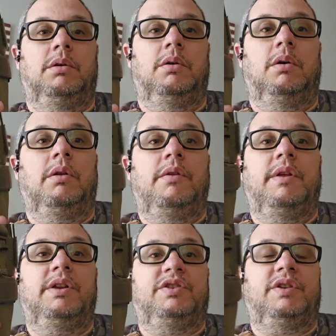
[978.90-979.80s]
other
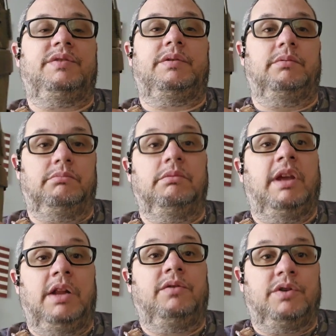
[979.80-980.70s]
than just
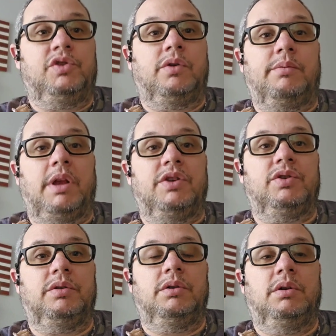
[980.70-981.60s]
getting to the shooting
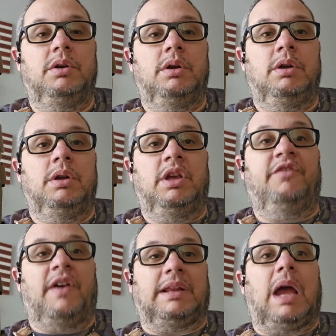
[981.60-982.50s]
range. In
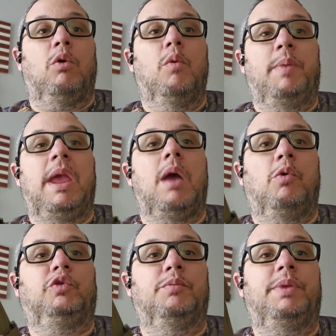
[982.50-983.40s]
fact, I will be
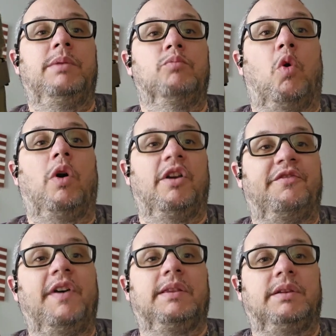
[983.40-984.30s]
able to be more
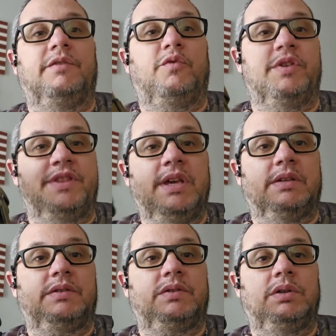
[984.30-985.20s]
effective with
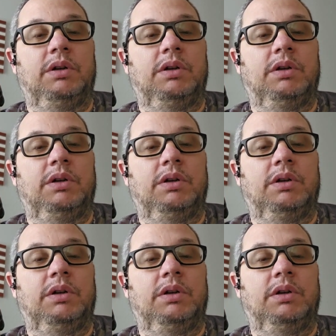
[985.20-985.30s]
this